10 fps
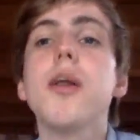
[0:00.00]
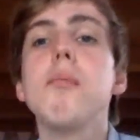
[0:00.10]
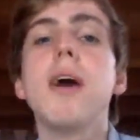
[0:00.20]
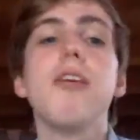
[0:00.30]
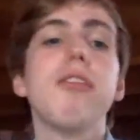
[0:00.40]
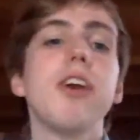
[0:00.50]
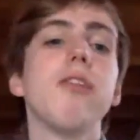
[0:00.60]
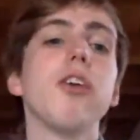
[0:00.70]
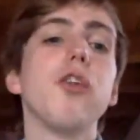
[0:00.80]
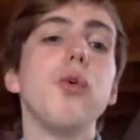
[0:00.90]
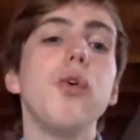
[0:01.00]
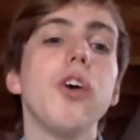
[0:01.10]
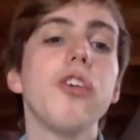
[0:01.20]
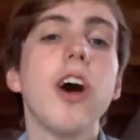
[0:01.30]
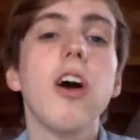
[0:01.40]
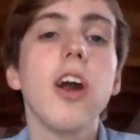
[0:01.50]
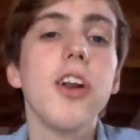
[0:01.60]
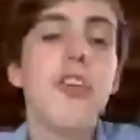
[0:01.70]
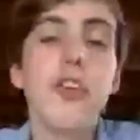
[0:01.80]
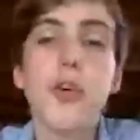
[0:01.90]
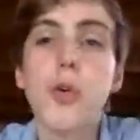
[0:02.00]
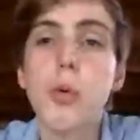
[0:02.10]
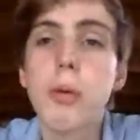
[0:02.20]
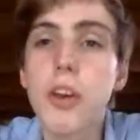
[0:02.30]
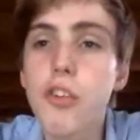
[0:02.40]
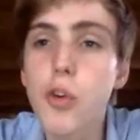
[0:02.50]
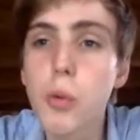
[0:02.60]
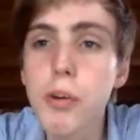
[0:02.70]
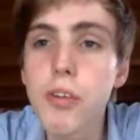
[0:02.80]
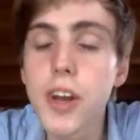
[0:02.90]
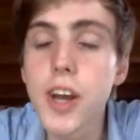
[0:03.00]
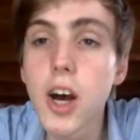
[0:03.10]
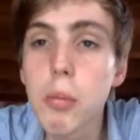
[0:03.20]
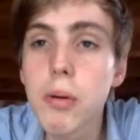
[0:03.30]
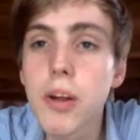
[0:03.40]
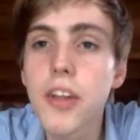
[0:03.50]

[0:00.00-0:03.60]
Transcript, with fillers: the main thing you want to do is to outline that your group is the group you want to help.